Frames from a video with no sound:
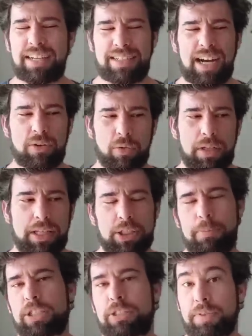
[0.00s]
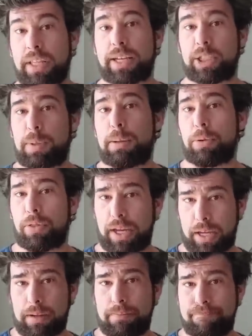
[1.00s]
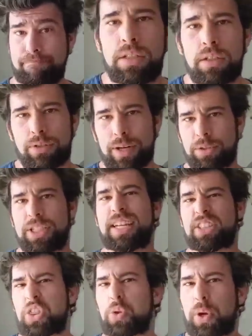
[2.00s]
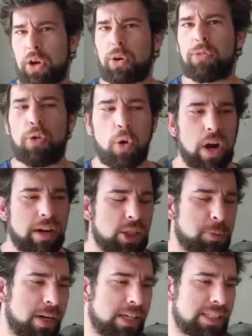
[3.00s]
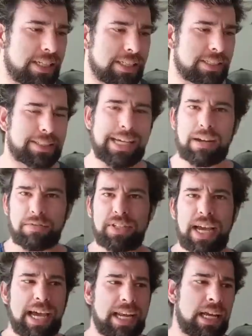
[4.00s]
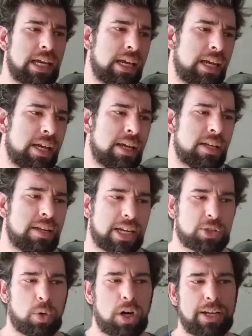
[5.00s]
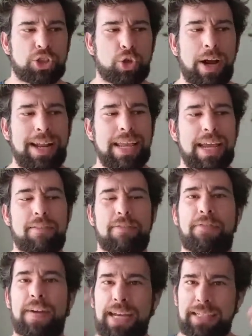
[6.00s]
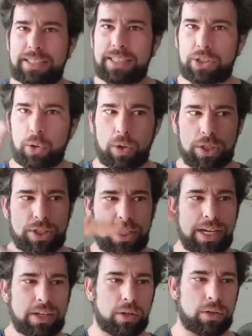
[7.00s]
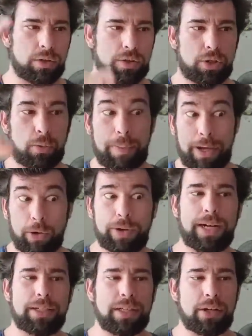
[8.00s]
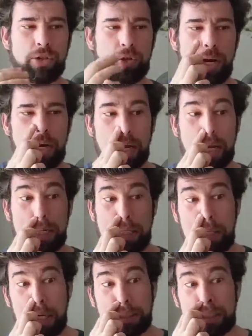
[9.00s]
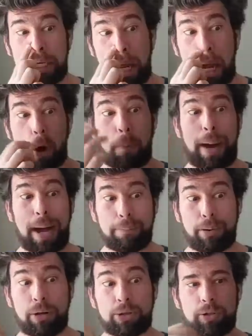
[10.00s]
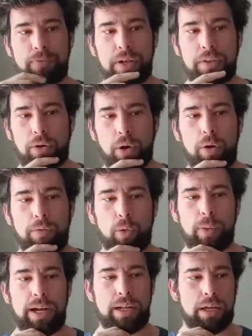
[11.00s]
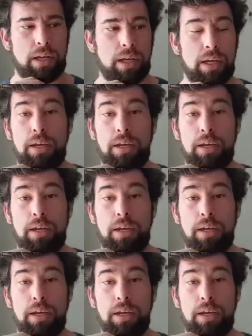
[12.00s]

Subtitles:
Not really as much of a thing as people think. So I would say it's a 3 or a 4 out of spiciness out of 10. Next one, training in phases or cycles, so periodizing your training, doesn't help hypertrophy. They're overrated.